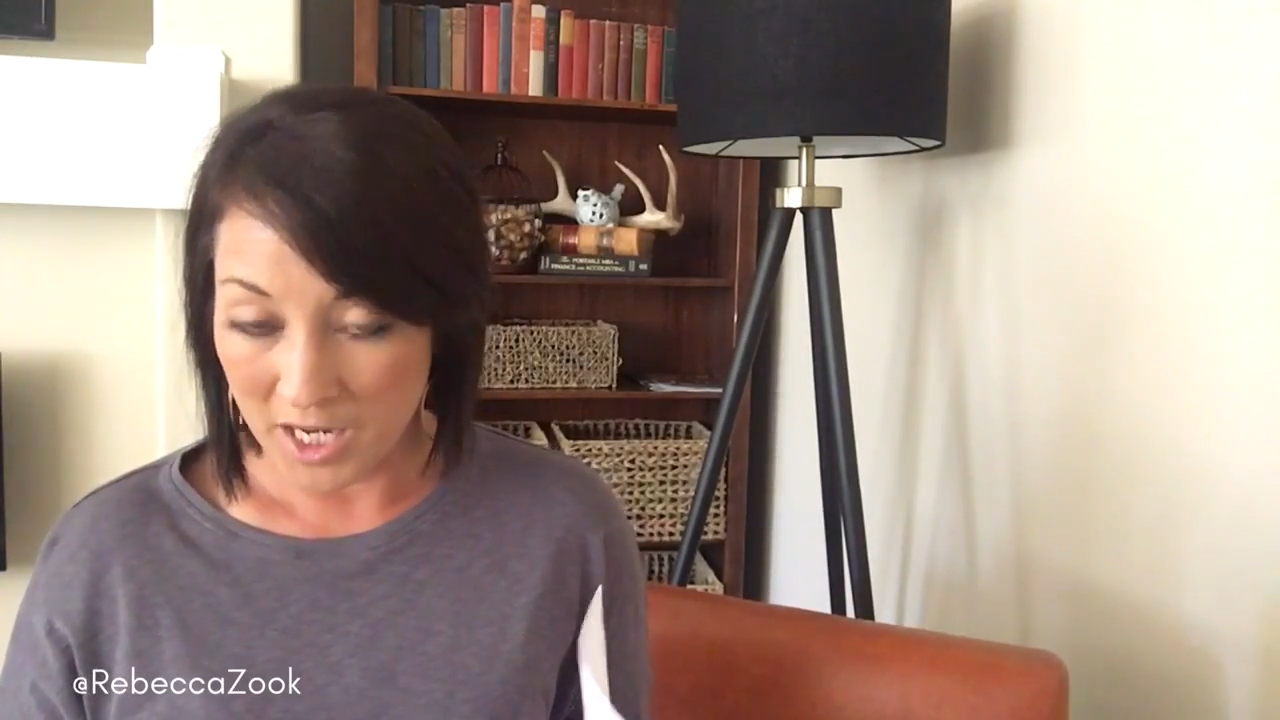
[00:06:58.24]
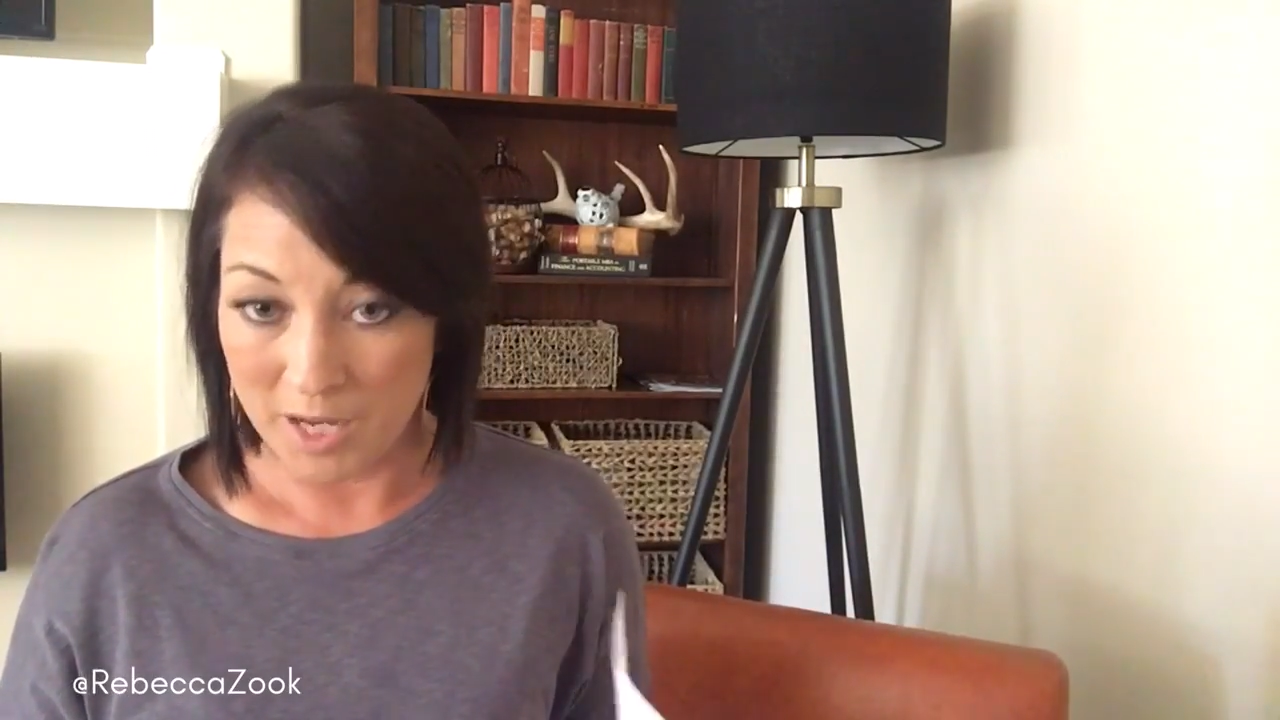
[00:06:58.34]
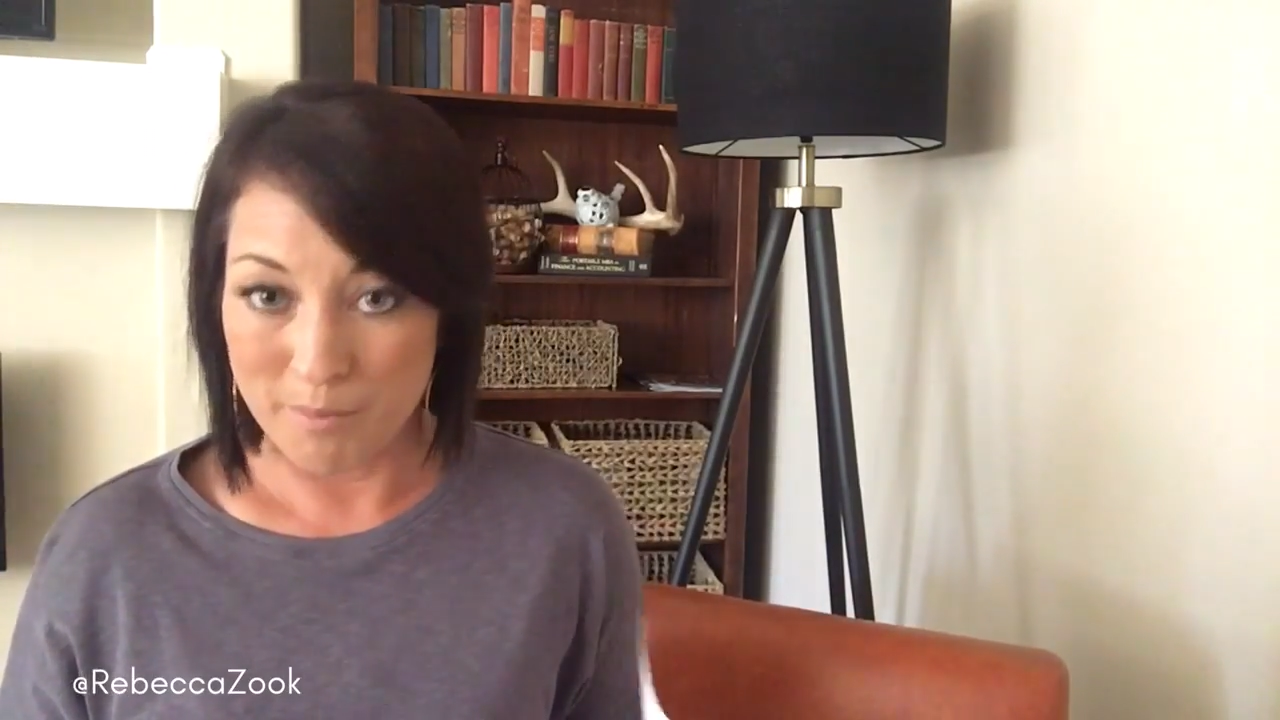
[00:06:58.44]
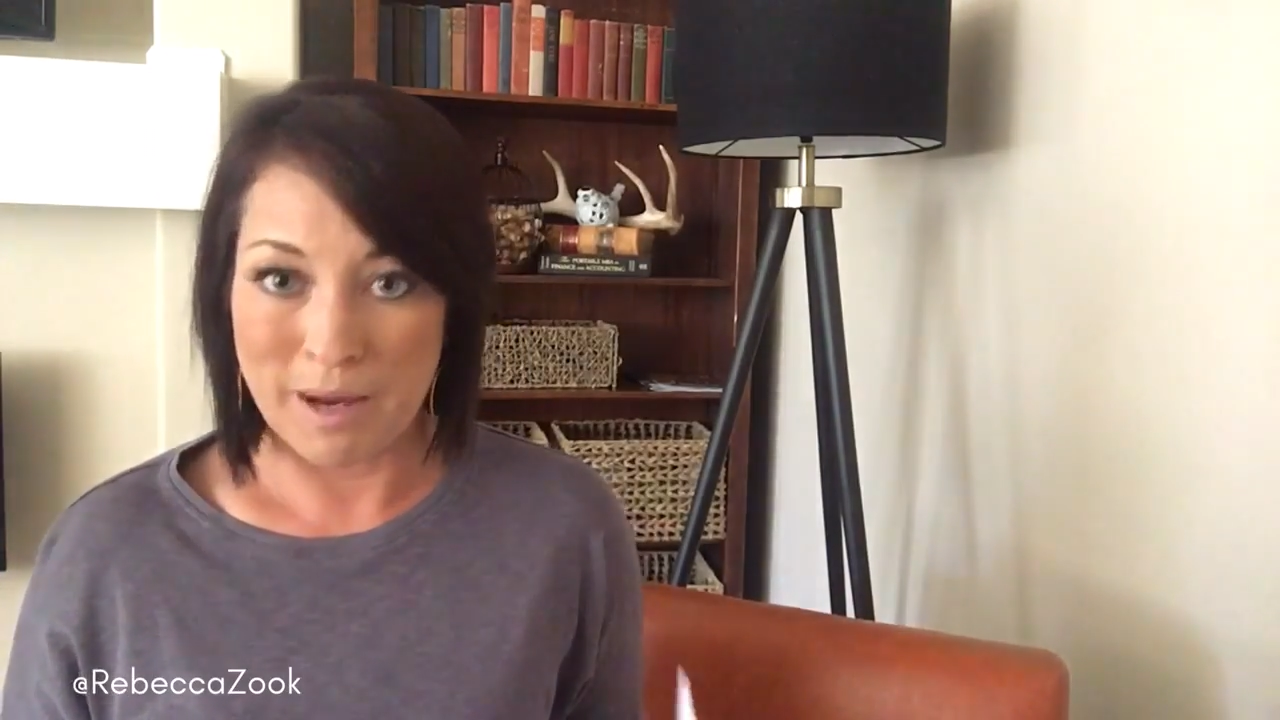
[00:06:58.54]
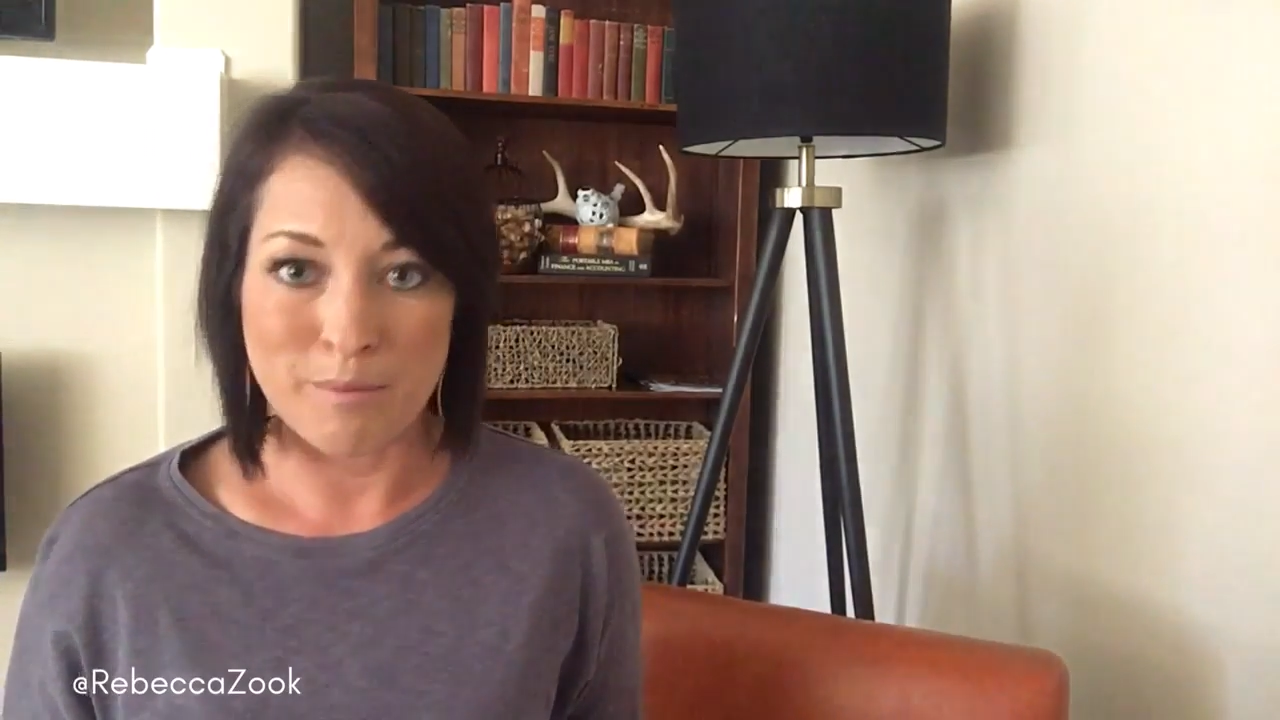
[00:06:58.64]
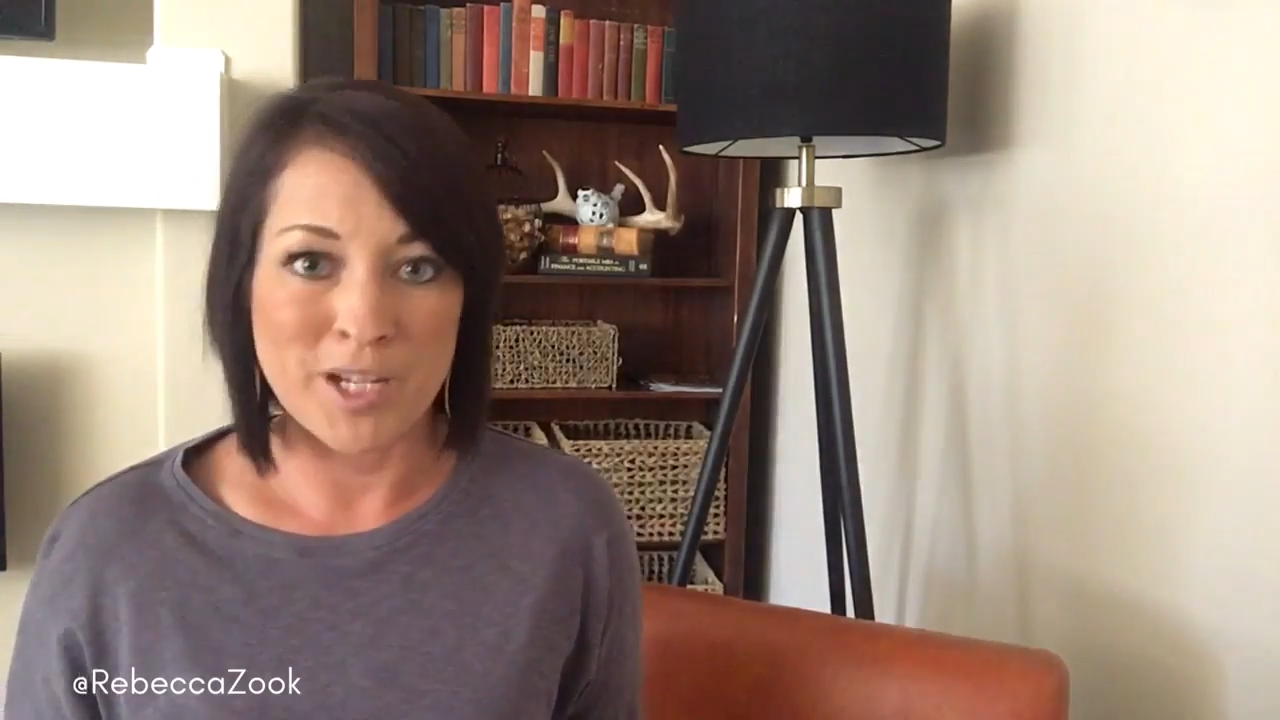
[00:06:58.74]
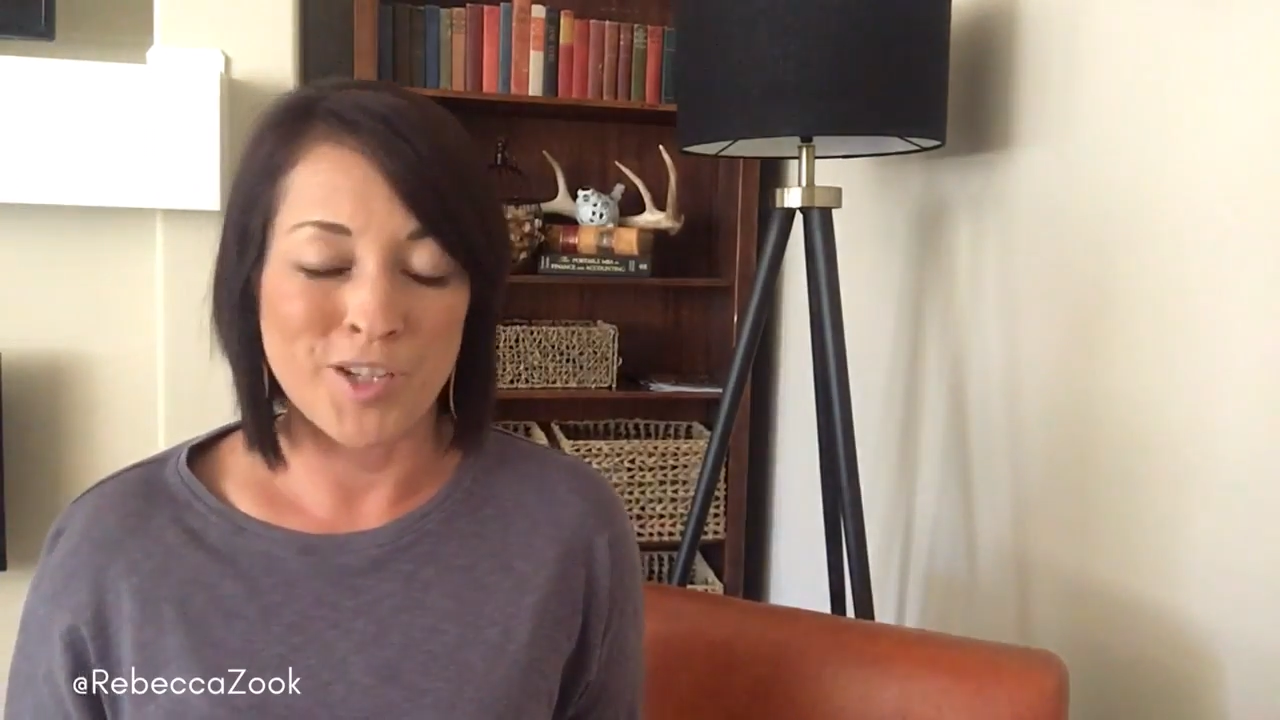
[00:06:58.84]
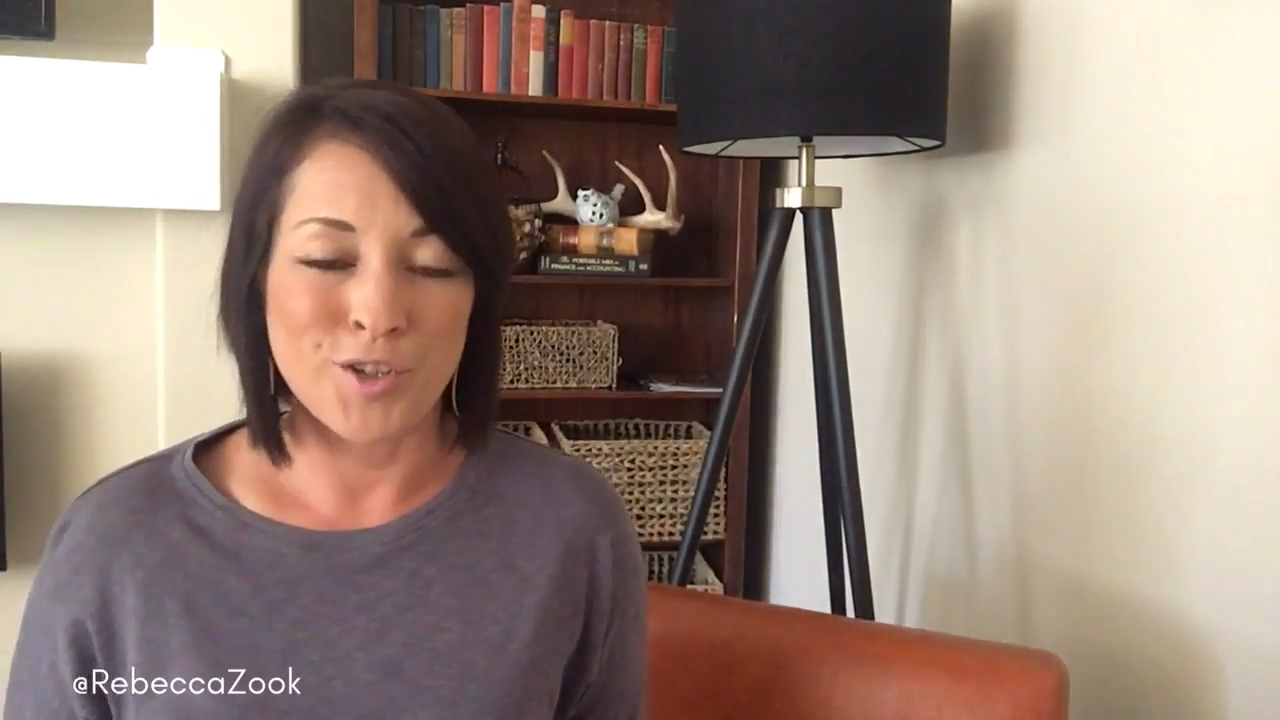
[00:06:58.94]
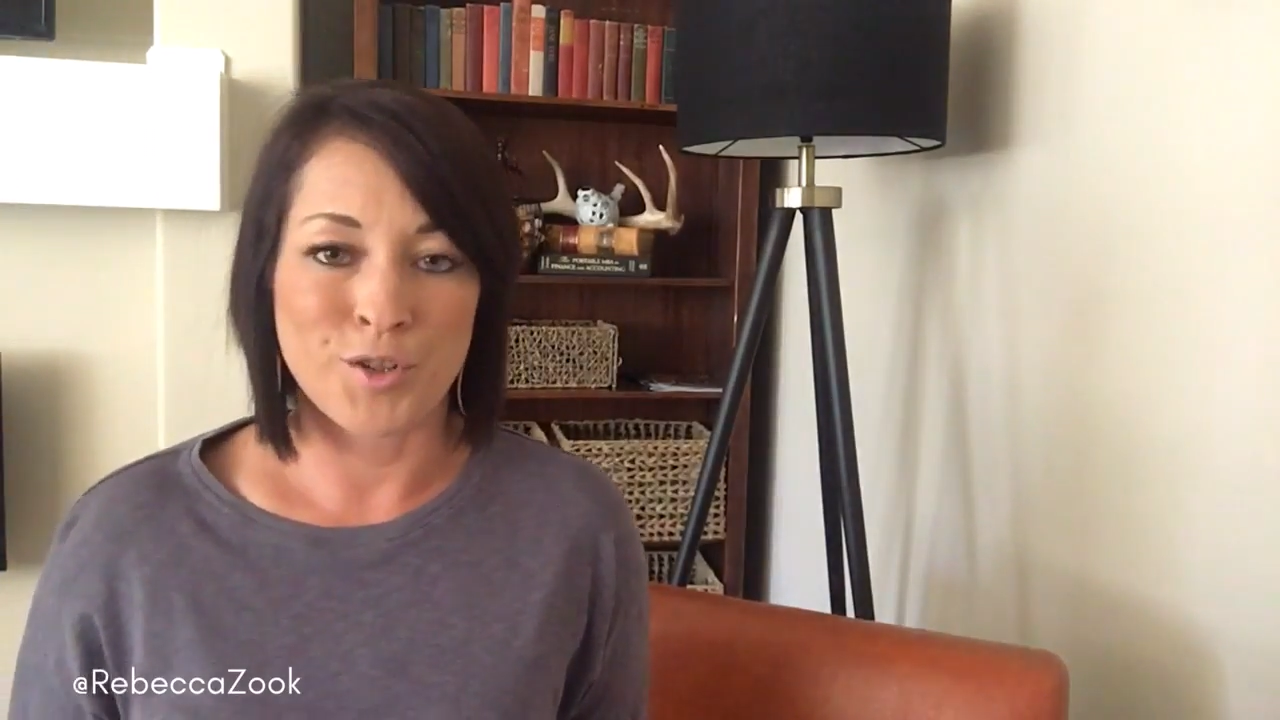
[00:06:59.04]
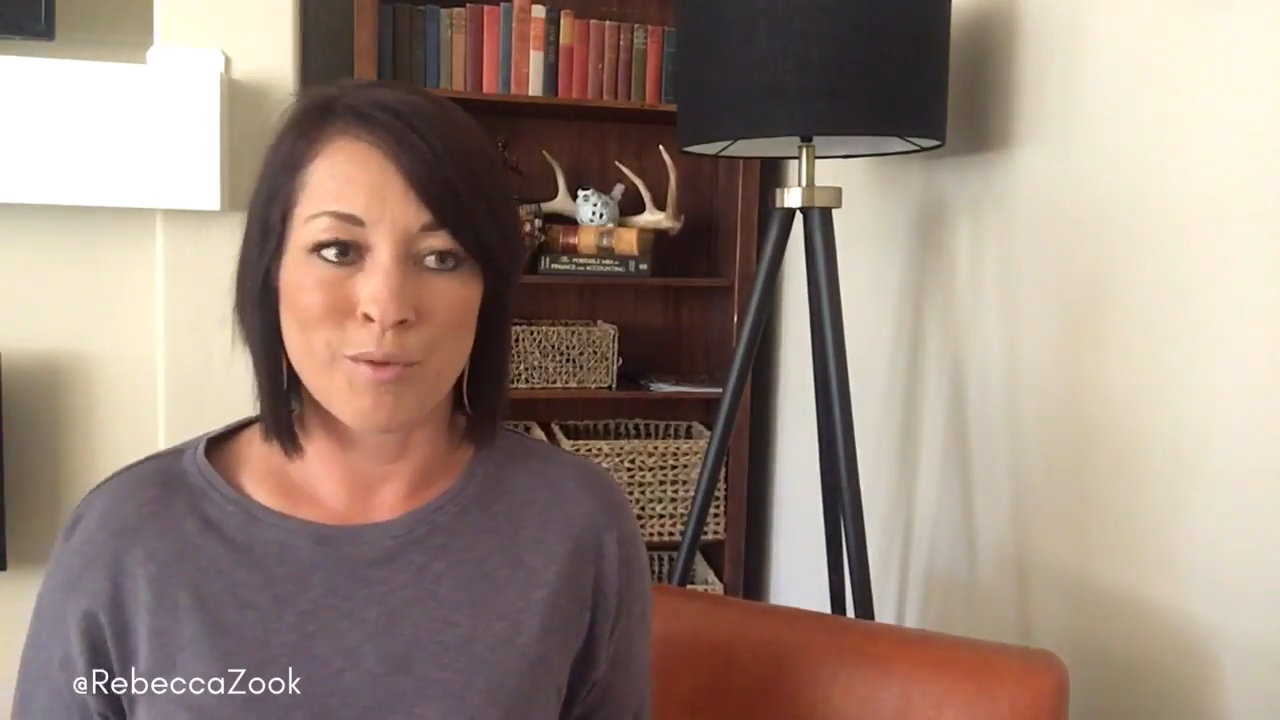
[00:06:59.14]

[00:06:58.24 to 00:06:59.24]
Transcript: It might mean